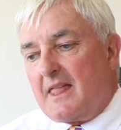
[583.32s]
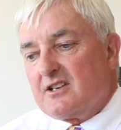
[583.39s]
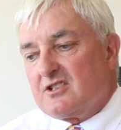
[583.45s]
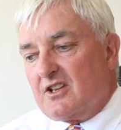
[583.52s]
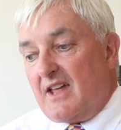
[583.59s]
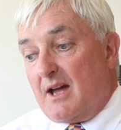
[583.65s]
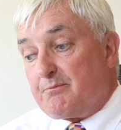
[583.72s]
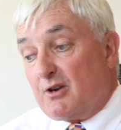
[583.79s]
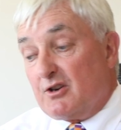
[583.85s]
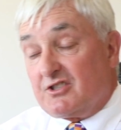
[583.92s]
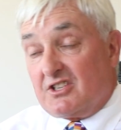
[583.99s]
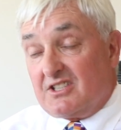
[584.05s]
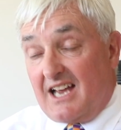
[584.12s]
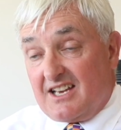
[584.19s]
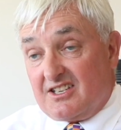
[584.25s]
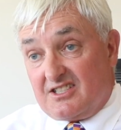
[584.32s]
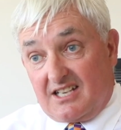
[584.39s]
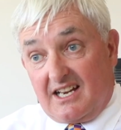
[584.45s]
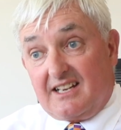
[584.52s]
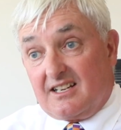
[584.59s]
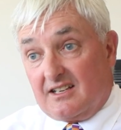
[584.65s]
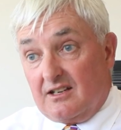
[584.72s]
So that process has
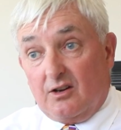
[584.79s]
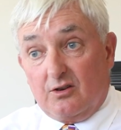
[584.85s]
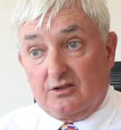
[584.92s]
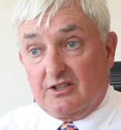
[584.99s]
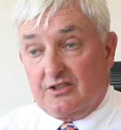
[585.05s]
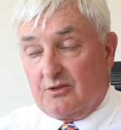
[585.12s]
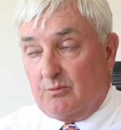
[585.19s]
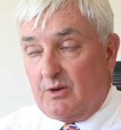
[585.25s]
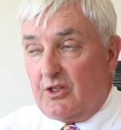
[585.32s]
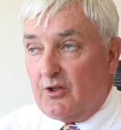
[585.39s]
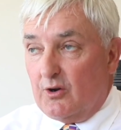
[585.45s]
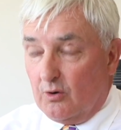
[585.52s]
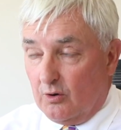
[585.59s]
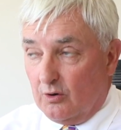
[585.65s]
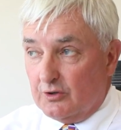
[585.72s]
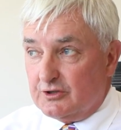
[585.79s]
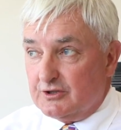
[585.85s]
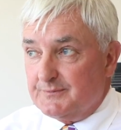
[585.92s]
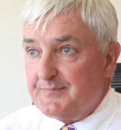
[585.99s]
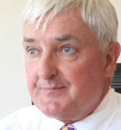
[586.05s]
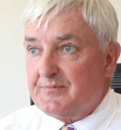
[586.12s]
taken longer than we thought.